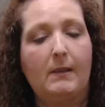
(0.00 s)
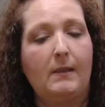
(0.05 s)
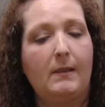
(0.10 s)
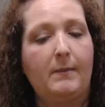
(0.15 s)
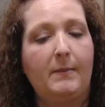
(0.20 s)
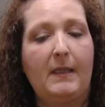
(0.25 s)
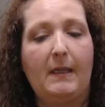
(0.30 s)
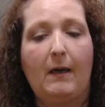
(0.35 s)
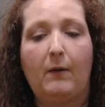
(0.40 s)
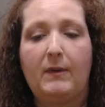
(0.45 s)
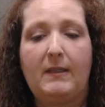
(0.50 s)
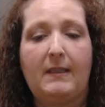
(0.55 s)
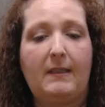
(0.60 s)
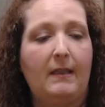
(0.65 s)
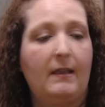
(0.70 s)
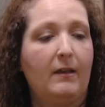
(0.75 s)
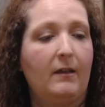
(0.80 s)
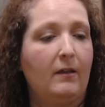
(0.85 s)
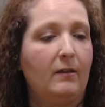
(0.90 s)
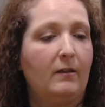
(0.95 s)
I mean, I was
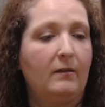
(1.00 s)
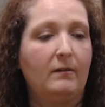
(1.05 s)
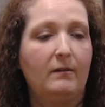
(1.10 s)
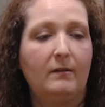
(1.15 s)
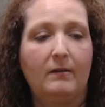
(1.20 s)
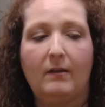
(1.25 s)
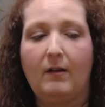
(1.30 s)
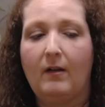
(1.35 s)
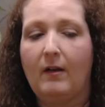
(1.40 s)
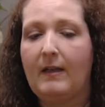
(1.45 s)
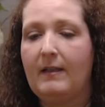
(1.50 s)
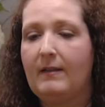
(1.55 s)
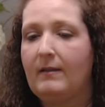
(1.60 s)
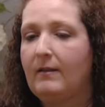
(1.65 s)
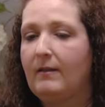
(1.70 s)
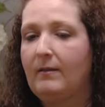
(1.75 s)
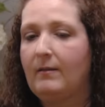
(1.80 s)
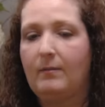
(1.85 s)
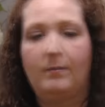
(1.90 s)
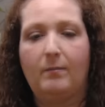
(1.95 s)
here
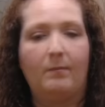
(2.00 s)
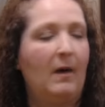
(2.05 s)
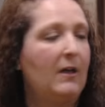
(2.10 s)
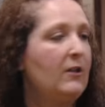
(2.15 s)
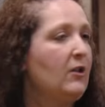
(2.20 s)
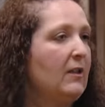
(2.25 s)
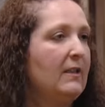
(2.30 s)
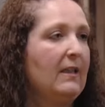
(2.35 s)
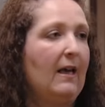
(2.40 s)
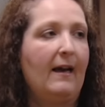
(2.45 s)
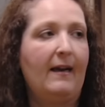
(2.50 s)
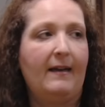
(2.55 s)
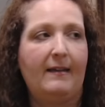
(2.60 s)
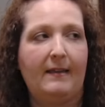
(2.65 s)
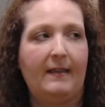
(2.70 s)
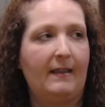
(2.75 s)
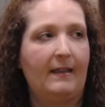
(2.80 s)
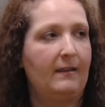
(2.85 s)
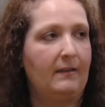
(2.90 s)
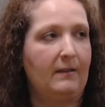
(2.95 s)
as much as I
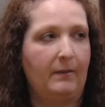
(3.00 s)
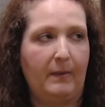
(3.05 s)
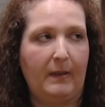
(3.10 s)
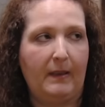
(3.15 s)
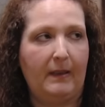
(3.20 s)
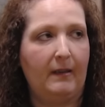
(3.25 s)
needed to be.